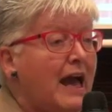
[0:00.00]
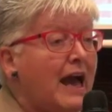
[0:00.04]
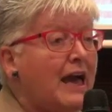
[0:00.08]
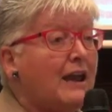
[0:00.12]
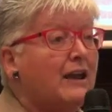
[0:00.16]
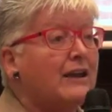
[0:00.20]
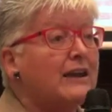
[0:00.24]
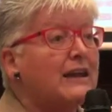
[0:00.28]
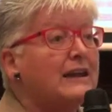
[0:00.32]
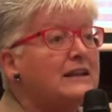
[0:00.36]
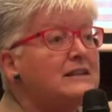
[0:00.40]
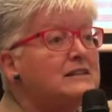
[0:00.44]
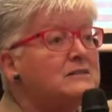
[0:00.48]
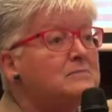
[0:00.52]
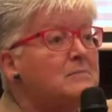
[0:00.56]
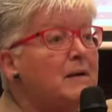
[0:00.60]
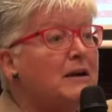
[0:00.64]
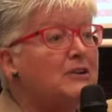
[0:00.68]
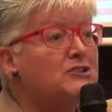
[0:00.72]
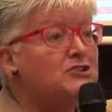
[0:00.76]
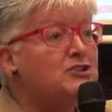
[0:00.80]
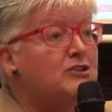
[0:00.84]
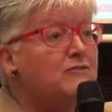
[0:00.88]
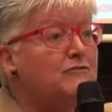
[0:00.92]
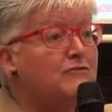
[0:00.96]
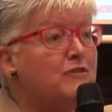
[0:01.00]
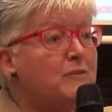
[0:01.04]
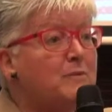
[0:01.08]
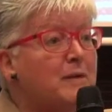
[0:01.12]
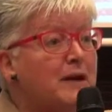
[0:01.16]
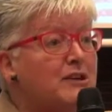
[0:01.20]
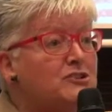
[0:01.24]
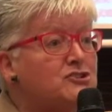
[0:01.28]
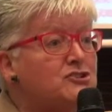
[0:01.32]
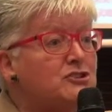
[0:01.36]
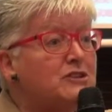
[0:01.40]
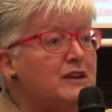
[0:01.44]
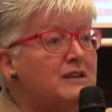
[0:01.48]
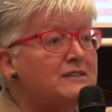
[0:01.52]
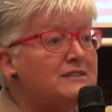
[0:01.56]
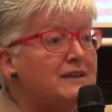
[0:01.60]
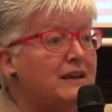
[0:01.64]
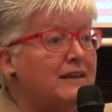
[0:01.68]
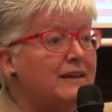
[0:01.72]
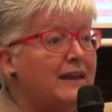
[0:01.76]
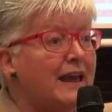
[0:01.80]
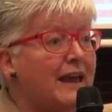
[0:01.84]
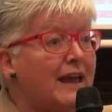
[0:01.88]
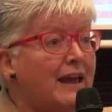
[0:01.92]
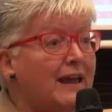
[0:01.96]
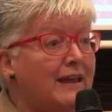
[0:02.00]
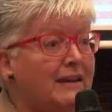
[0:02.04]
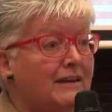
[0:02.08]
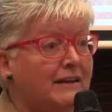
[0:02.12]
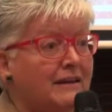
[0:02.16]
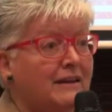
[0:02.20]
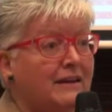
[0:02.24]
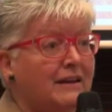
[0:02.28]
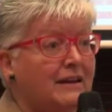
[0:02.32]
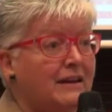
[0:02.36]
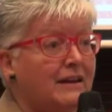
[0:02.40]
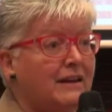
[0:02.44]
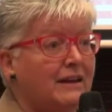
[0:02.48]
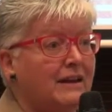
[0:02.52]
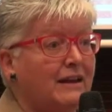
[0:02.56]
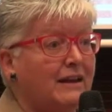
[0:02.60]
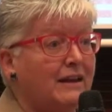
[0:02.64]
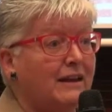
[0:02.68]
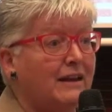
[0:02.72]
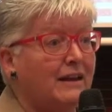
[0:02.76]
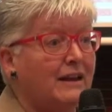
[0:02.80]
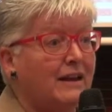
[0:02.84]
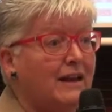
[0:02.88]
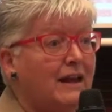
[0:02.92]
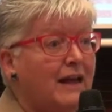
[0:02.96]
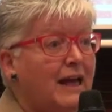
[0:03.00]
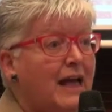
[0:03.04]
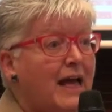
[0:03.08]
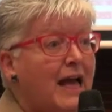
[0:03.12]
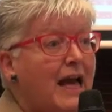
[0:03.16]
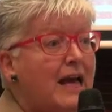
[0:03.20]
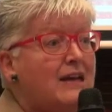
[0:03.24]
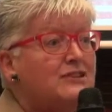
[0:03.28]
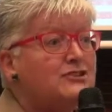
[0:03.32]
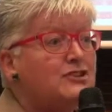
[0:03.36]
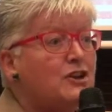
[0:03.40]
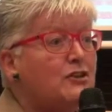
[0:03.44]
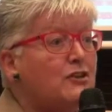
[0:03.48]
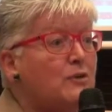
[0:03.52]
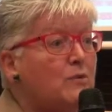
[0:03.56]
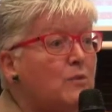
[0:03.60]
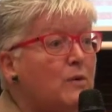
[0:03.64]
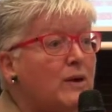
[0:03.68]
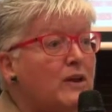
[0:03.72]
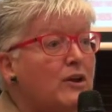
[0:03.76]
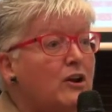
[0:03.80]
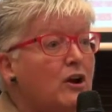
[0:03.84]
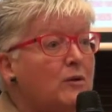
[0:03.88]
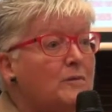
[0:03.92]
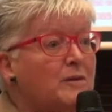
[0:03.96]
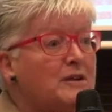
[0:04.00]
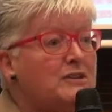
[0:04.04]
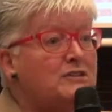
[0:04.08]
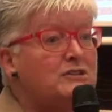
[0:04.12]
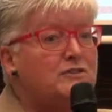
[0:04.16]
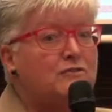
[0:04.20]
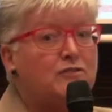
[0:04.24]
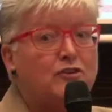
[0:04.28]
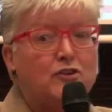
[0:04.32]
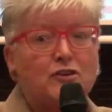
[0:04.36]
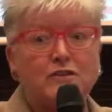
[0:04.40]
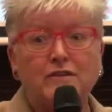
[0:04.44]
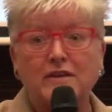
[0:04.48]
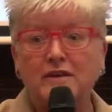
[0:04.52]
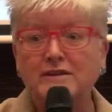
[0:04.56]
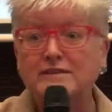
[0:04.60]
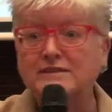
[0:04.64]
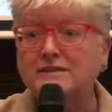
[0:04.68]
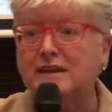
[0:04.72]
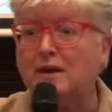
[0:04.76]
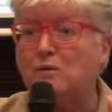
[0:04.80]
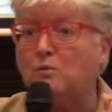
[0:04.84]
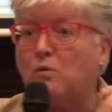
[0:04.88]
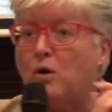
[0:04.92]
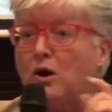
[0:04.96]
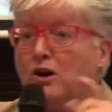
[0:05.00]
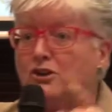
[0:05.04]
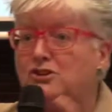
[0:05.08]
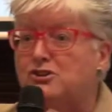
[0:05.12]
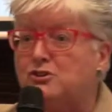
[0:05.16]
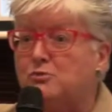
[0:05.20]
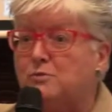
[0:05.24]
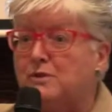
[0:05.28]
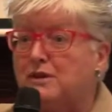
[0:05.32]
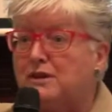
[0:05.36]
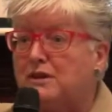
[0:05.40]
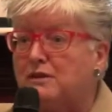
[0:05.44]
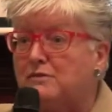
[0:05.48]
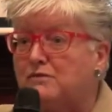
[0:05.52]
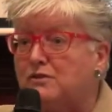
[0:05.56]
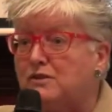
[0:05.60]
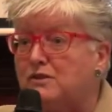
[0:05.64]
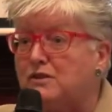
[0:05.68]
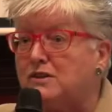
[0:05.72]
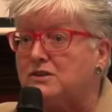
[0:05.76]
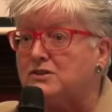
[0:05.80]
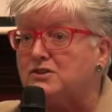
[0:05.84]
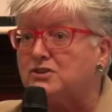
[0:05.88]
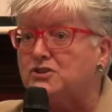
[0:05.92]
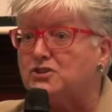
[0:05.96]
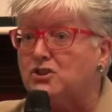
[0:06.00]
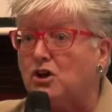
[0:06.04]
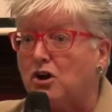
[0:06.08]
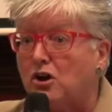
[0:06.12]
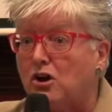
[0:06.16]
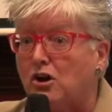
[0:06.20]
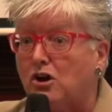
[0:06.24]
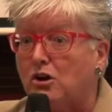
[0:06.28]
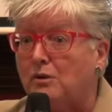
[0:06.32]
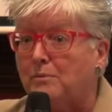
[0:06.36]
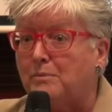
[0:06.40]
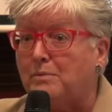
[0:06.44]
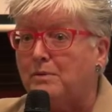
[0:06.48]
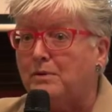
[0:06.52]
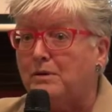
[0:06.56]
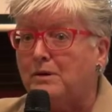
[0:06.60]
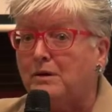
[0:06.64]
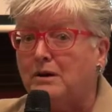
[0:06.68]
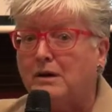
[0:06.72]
And I get as much information as I can. So that when I'm interviewed and they say, why should we give you this job?